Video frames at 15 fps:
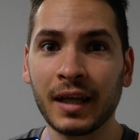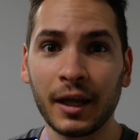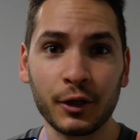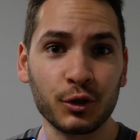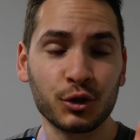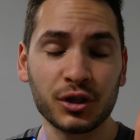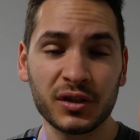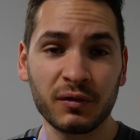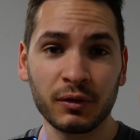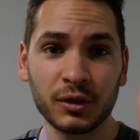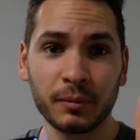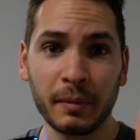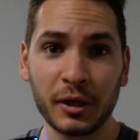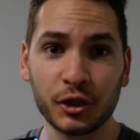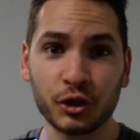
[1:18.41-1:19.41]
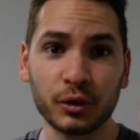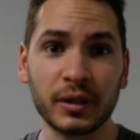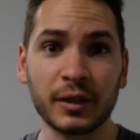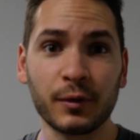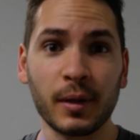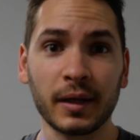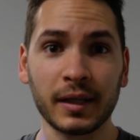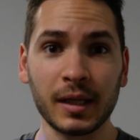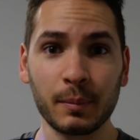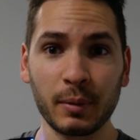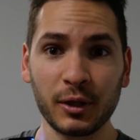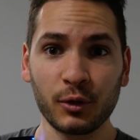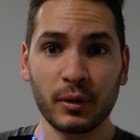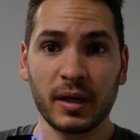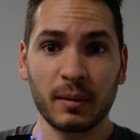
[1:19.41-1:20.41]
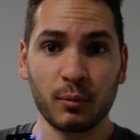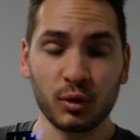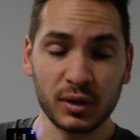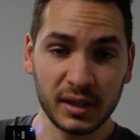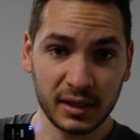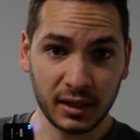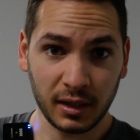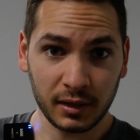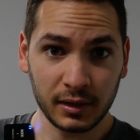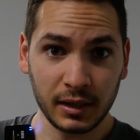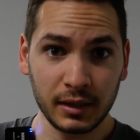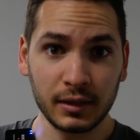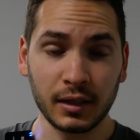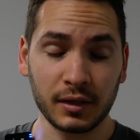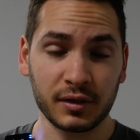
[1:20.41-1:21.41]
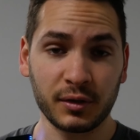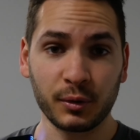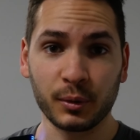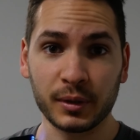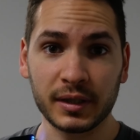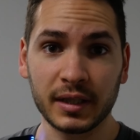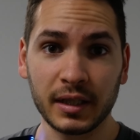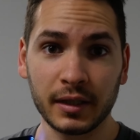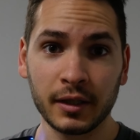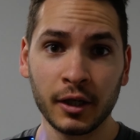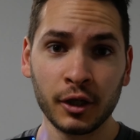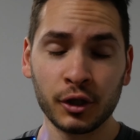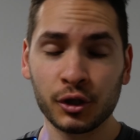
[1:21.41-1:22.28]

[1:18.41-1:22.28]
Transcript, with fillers: and you just want to make sure that you are keeping your elbows tucked in next to your side,